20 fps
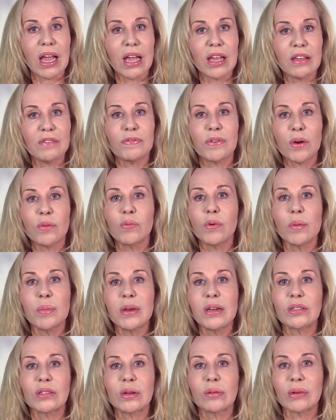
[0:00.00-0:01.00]
if a
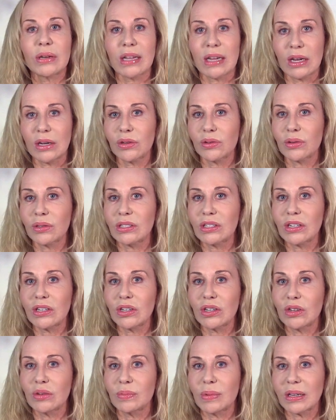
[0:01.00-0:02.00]
woman is only interested
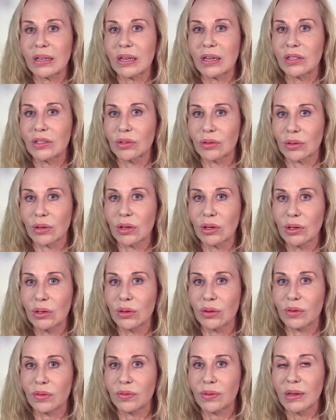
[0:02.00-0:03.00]
in you because you're
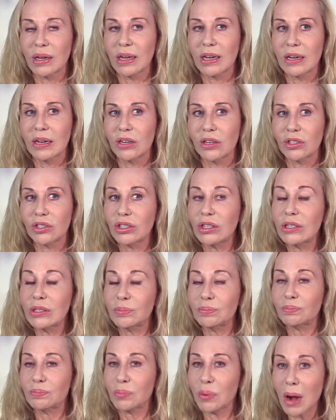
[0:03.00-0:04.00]
aloof,
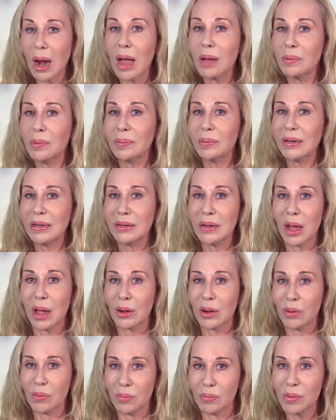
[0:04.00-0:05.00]
she's probably
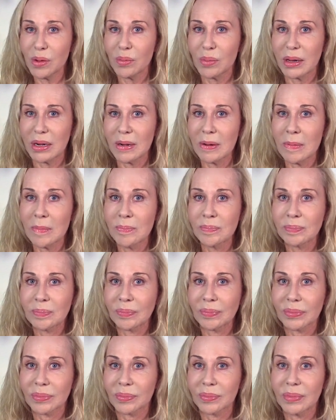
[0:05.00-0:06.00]
not a woman
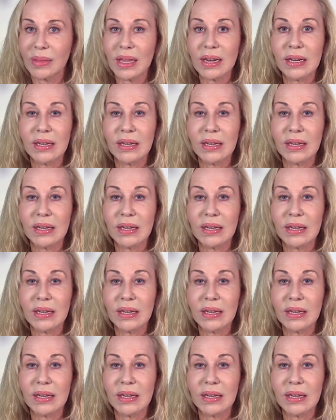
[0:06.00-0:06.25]
that